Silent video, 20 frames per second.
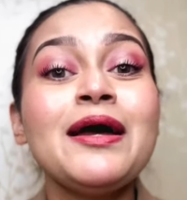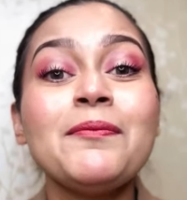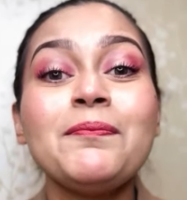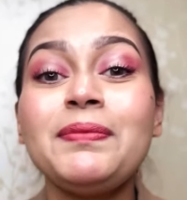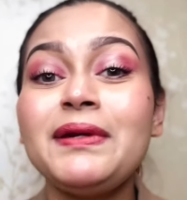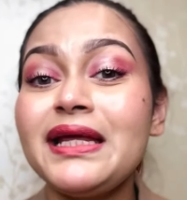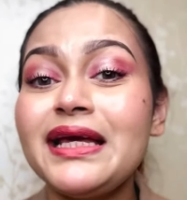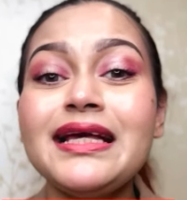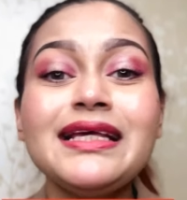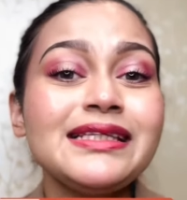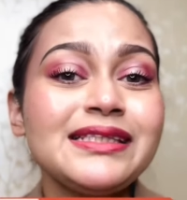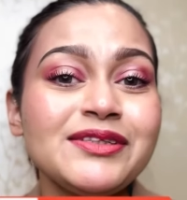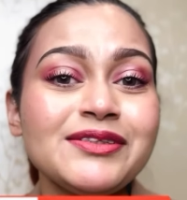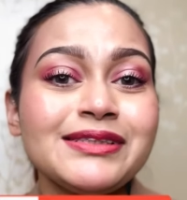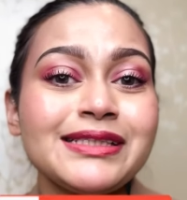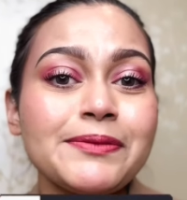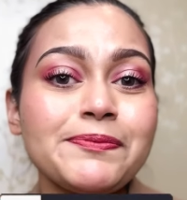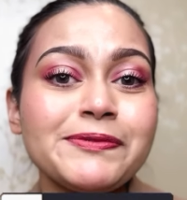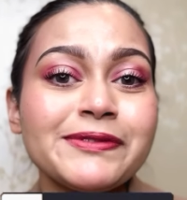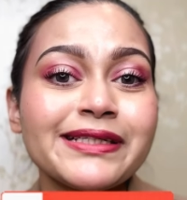Please do
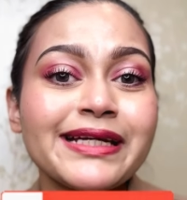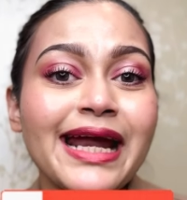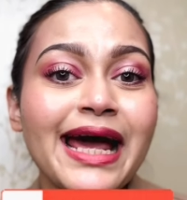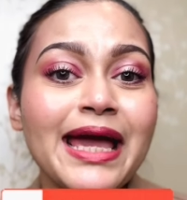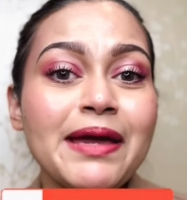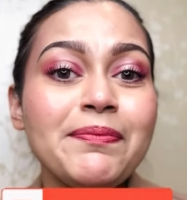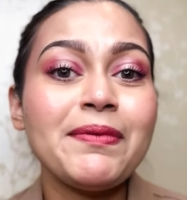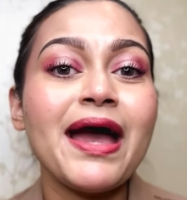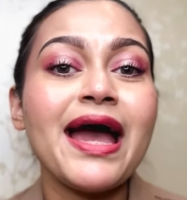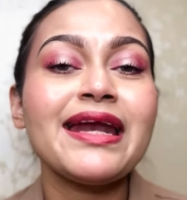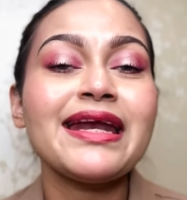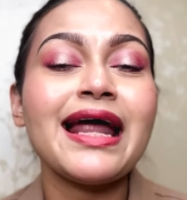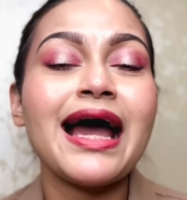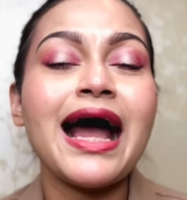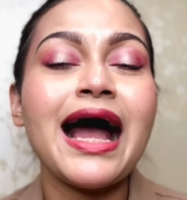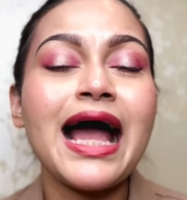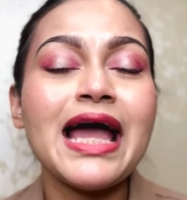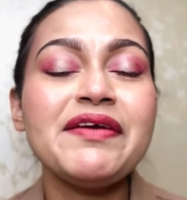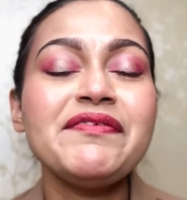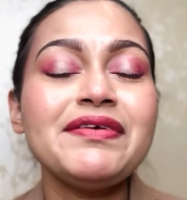subscribe, and
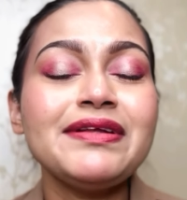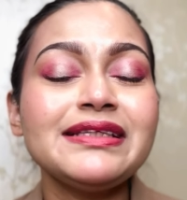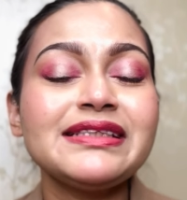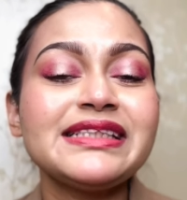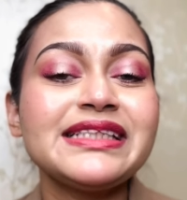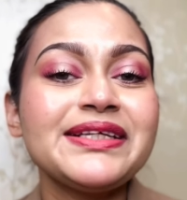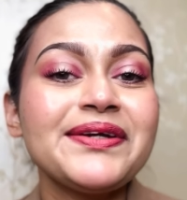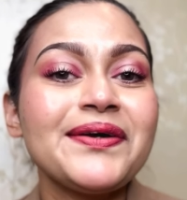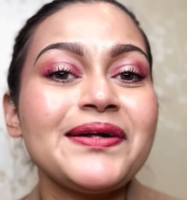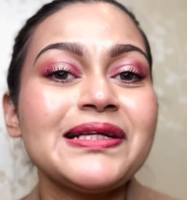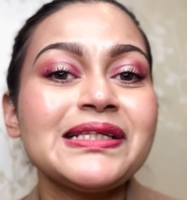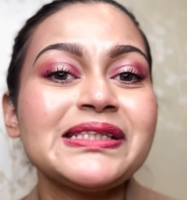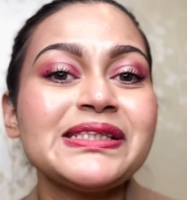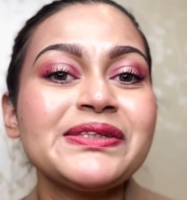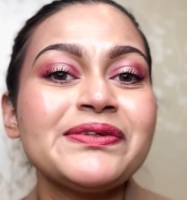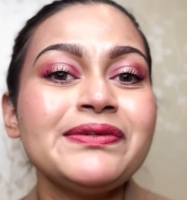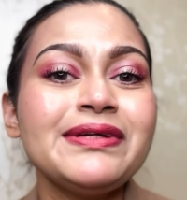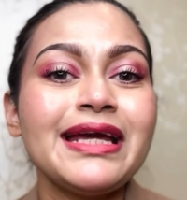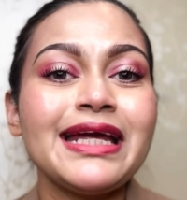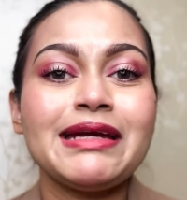I will see you all
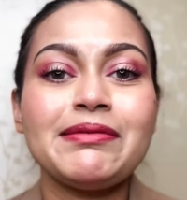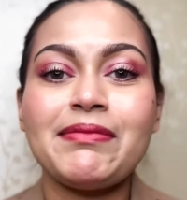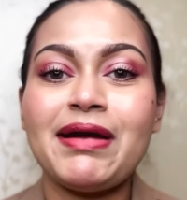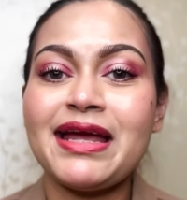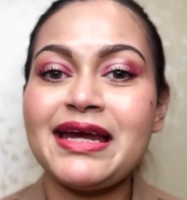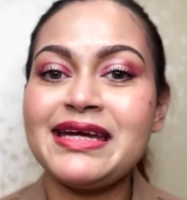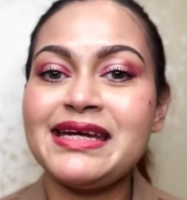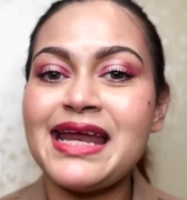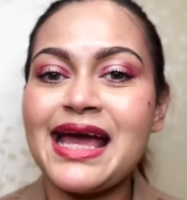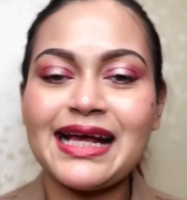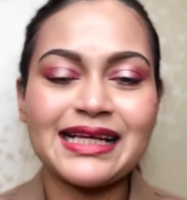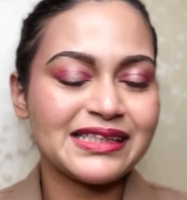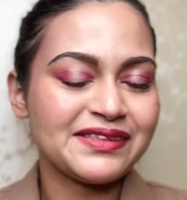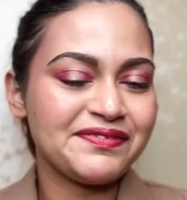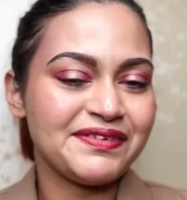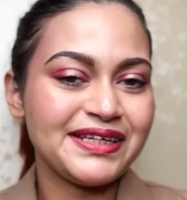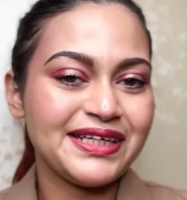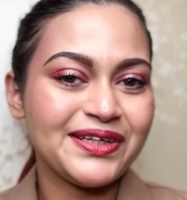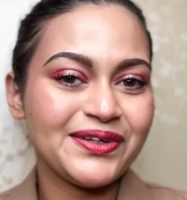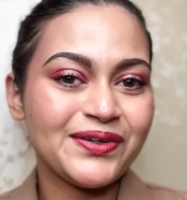soon in my next
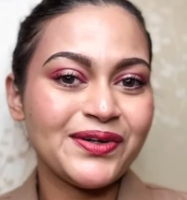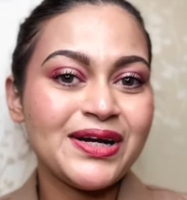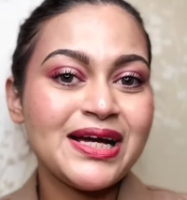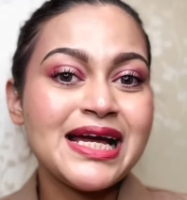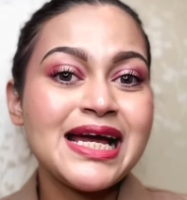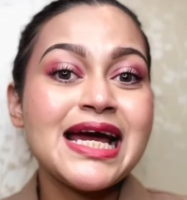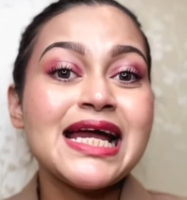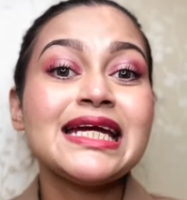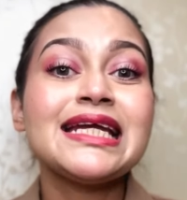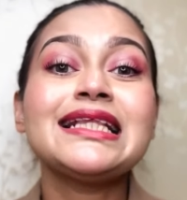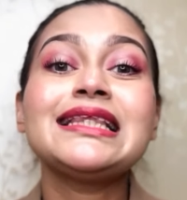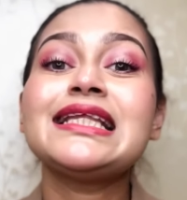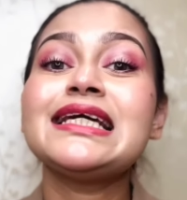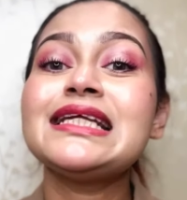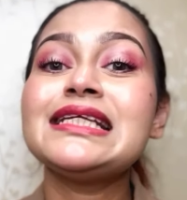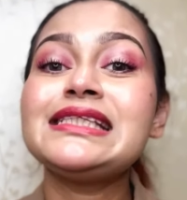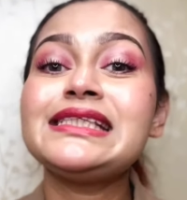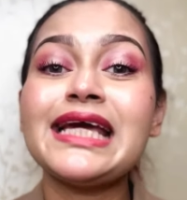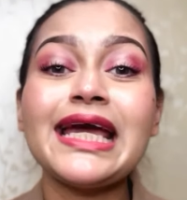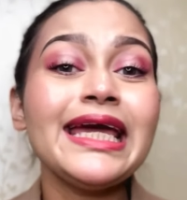video. Till
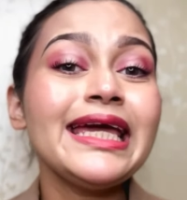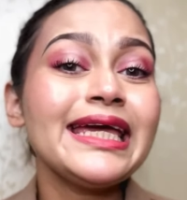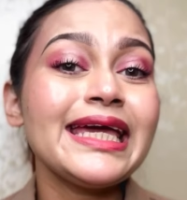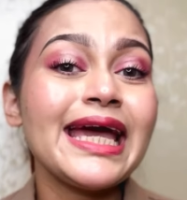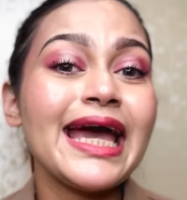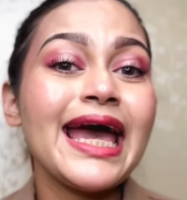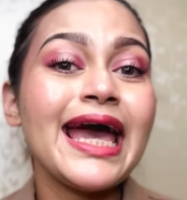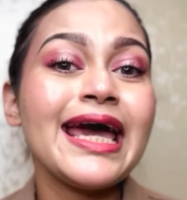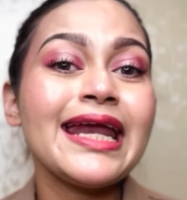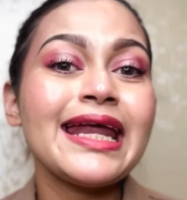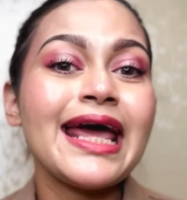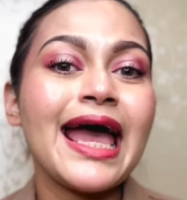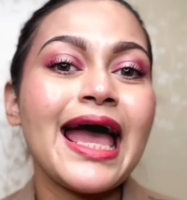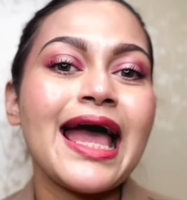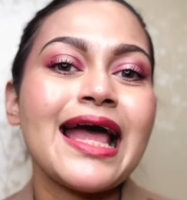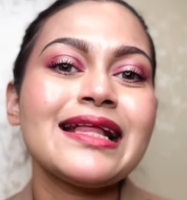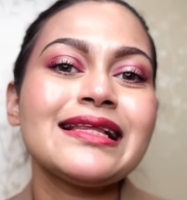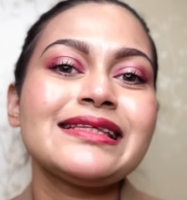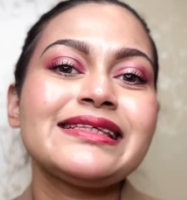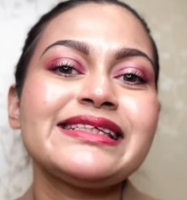then, take care
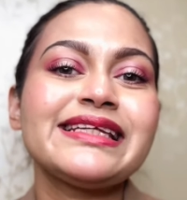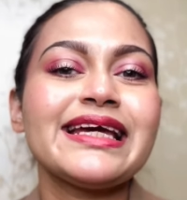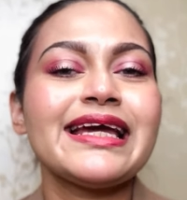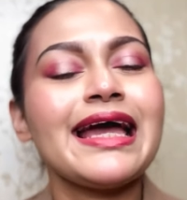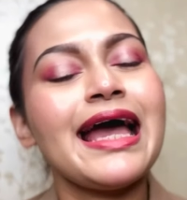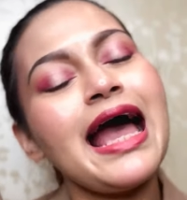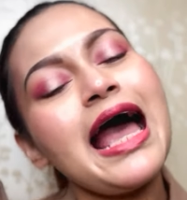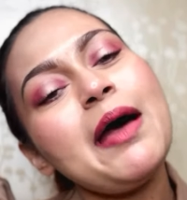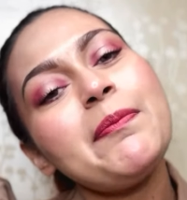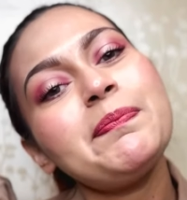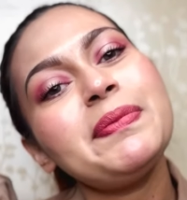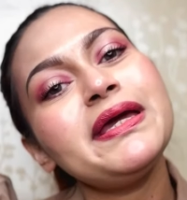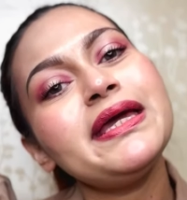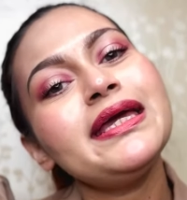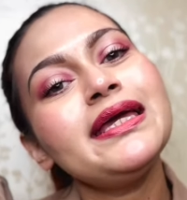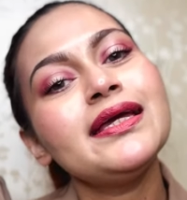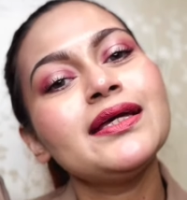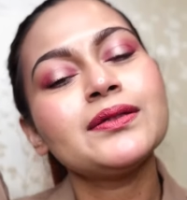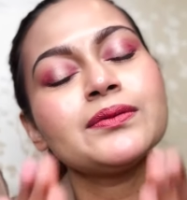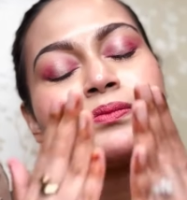and stay
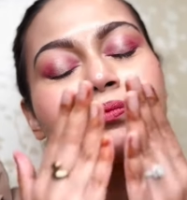happy.